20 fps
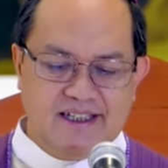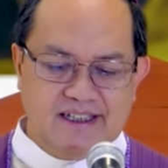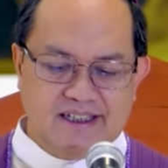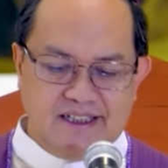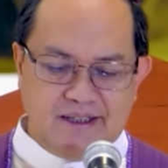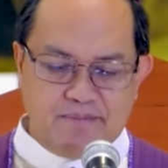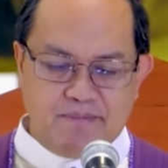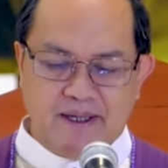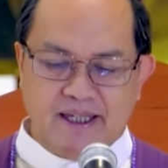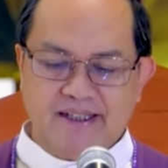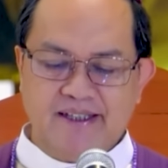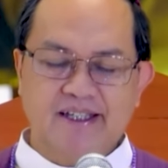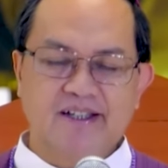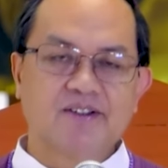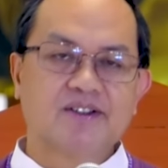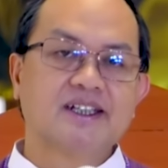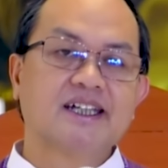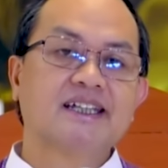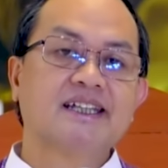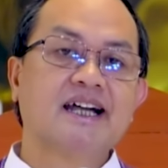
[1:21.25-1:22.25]

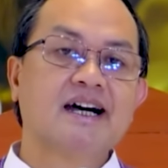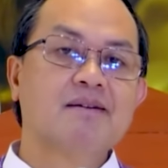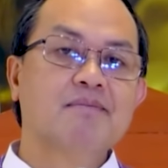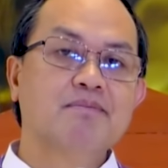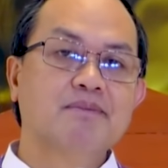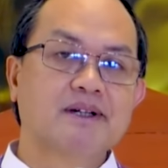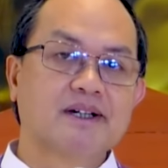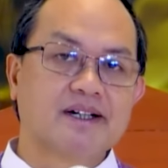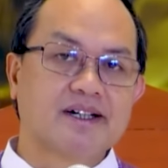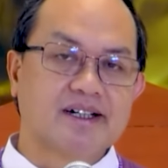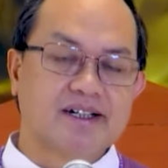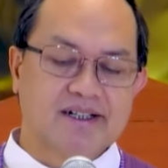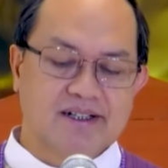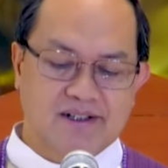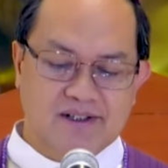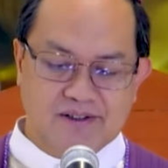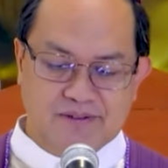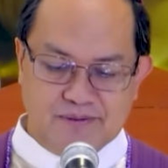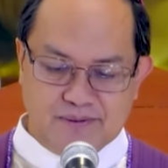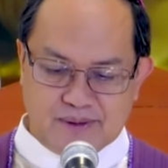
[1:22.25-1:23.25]
depending on the number
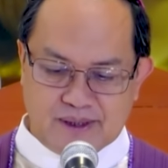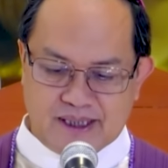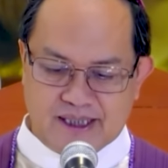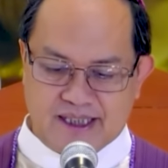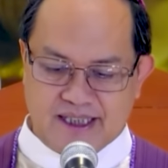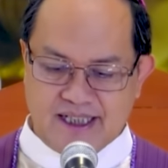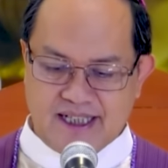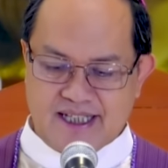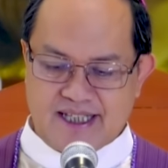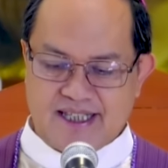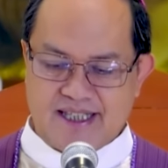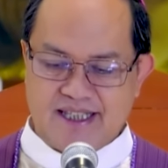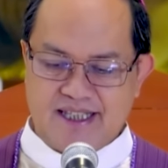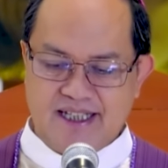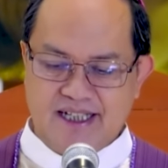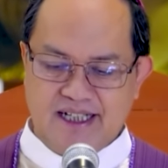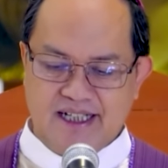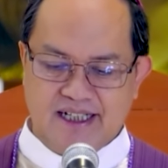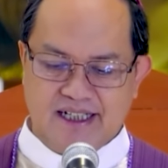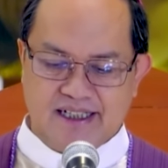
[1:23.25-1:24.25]
of
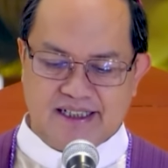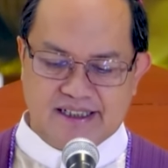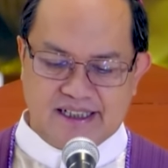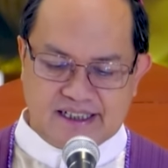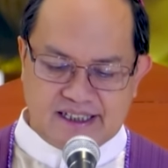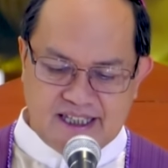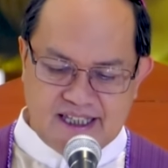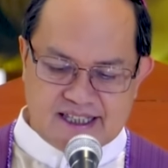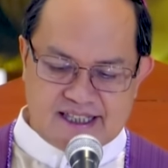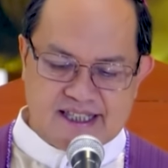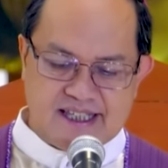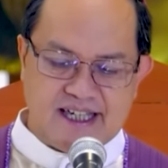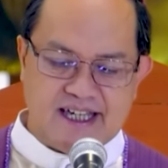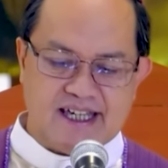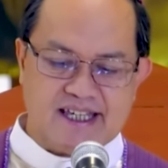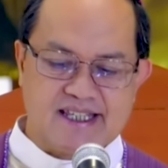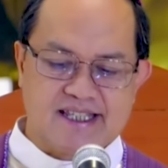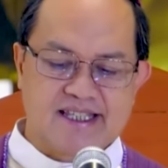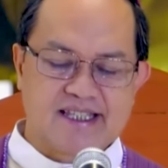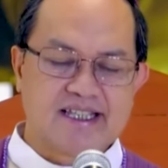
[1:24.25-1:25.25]
words that he
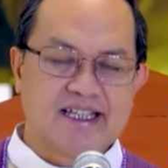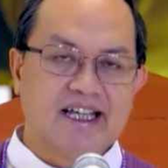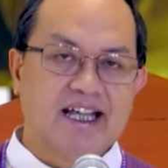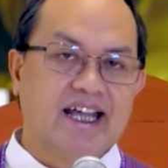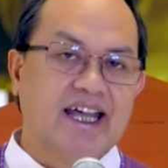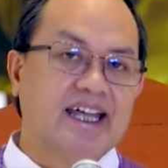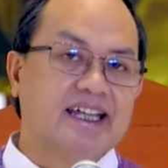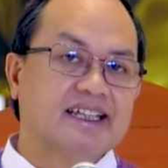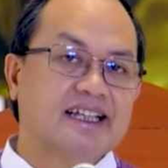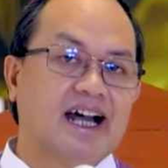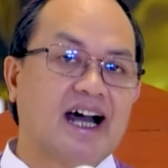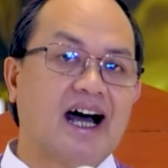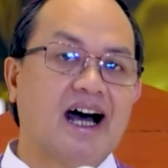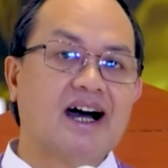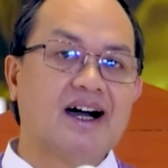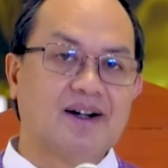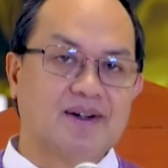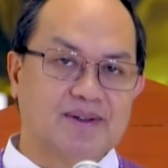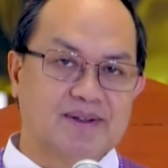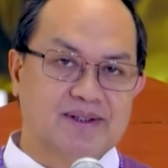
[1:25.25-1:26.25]
says and
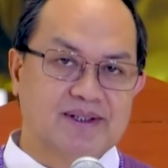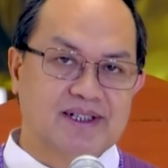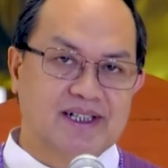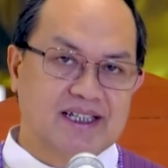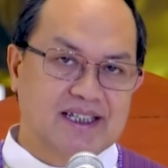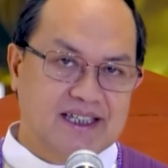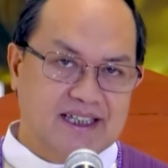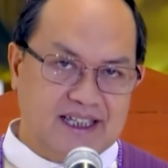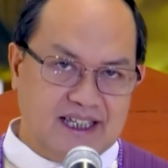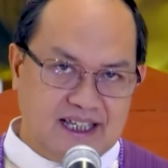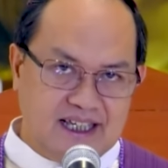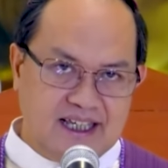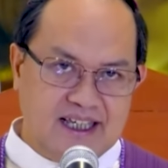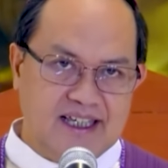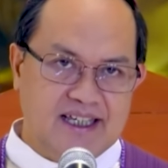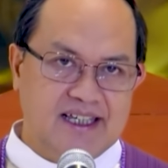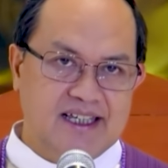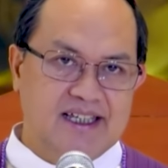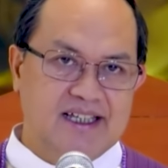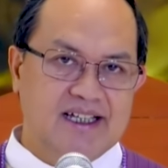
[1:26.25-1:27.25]
how
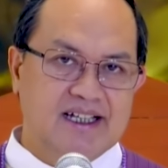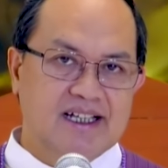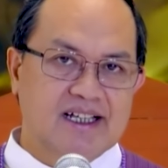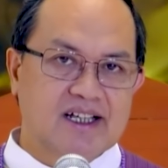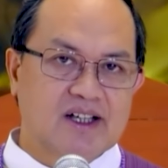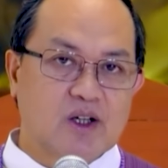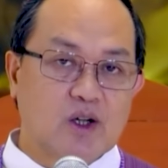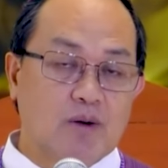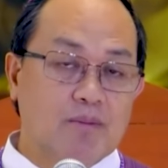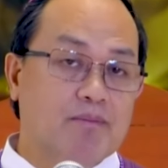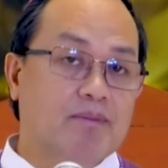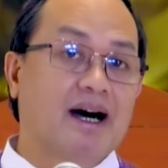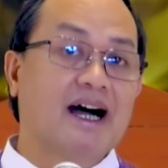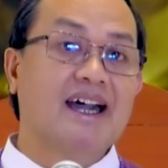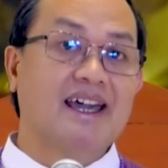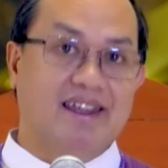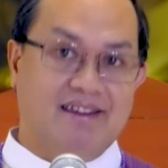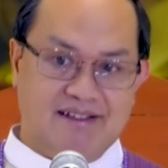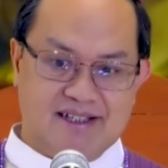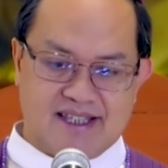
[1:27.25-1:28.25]
he
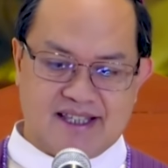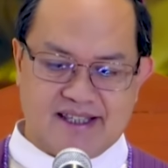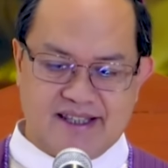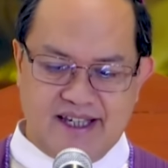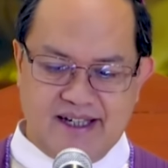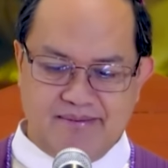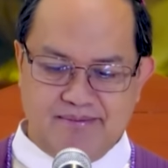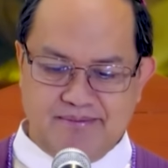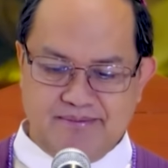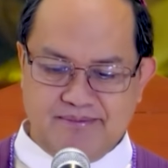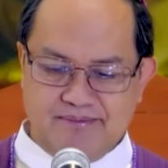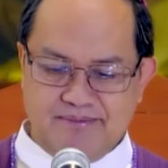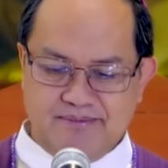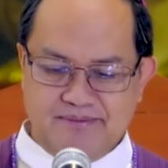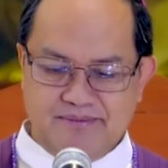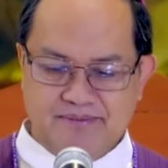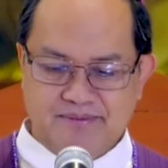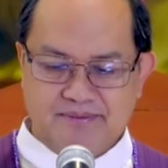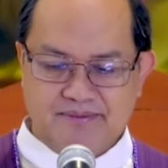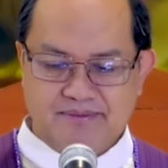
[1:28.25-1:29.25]
combines them."
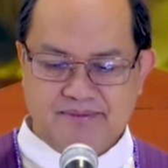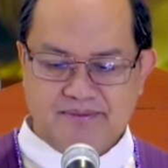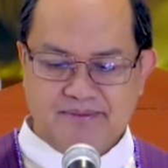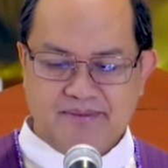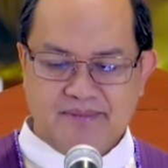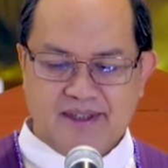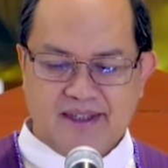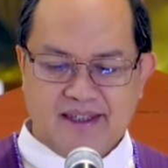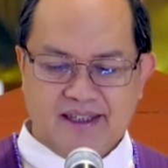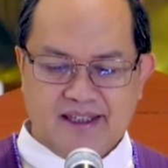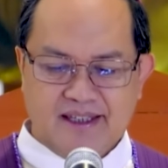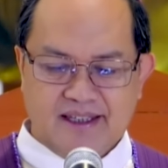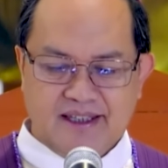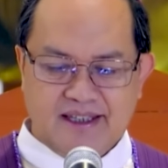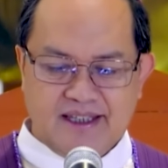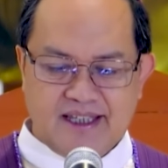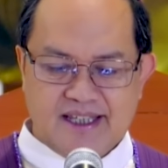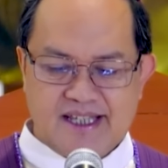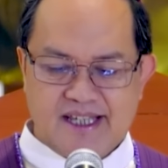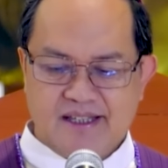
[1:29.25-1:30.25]

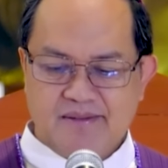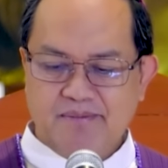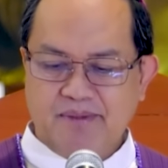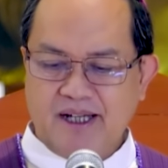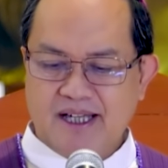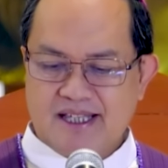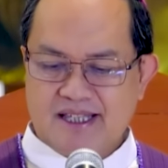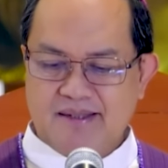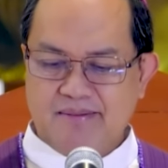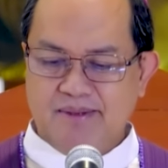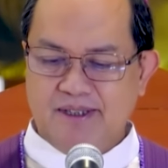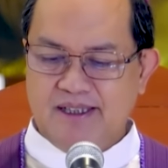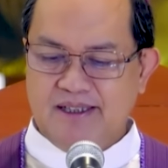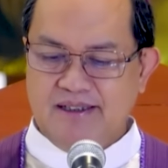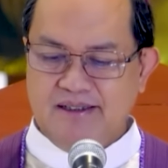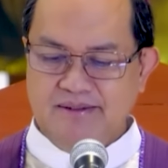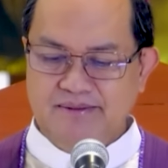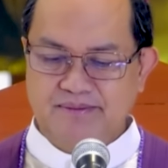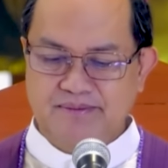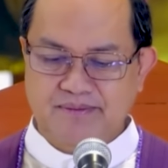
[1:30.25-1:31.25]
Is it
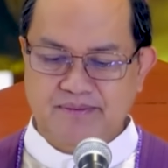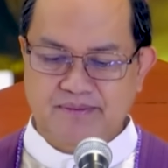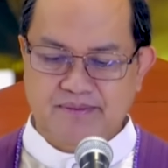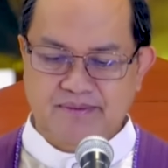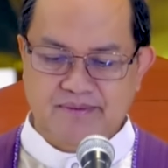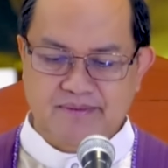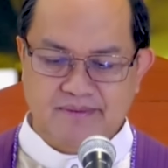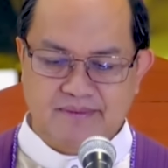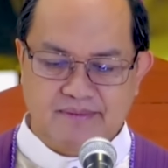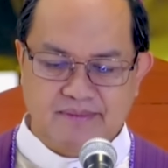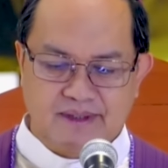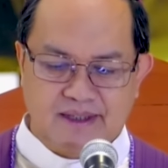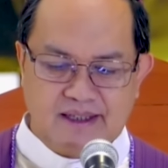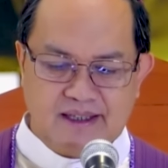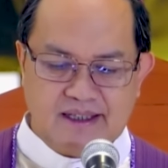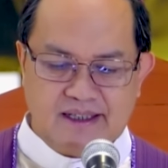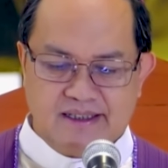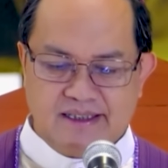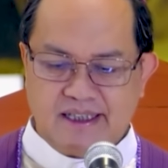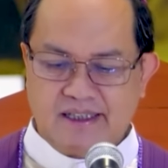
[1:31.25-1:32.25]
possible
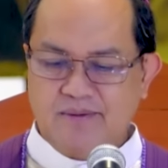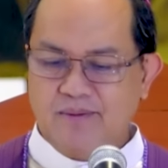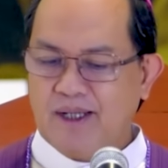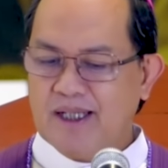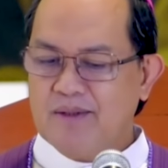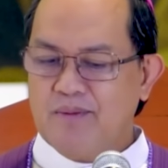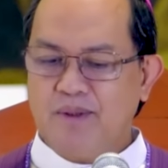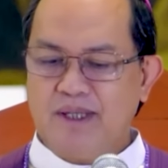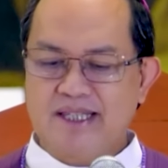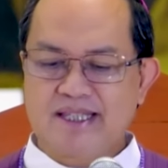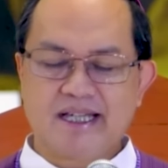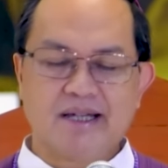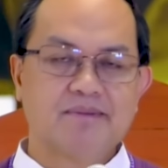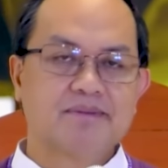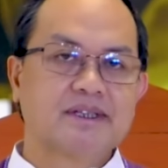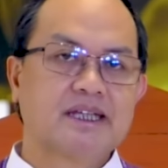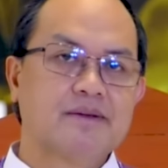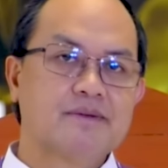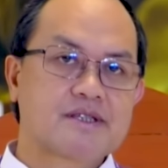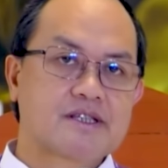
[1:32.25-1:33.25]
that what we
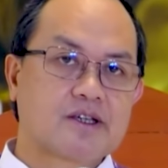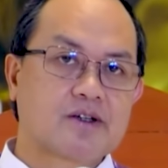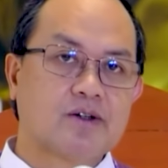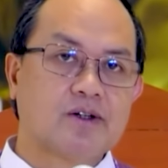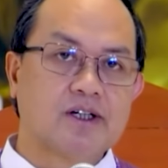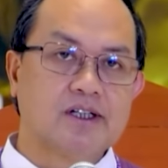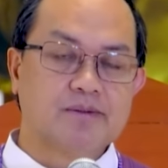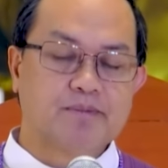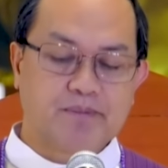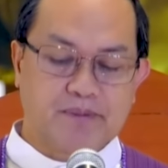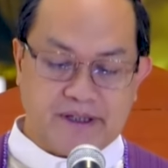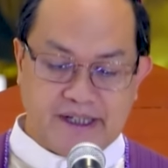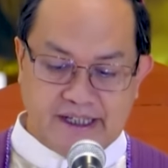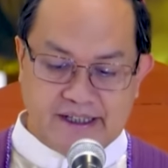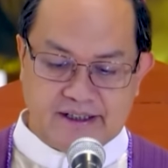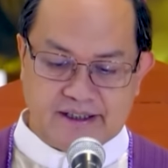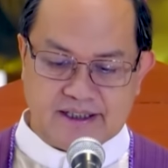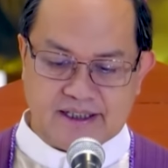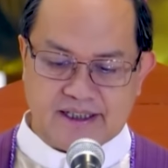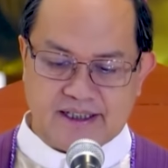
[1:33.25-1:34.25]
sometimes call
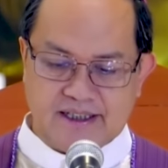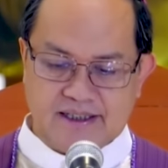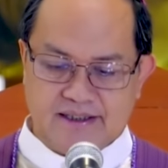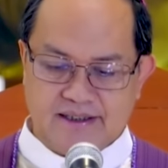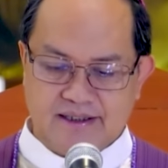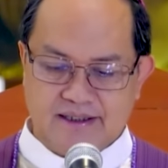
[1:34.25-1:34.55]
prayer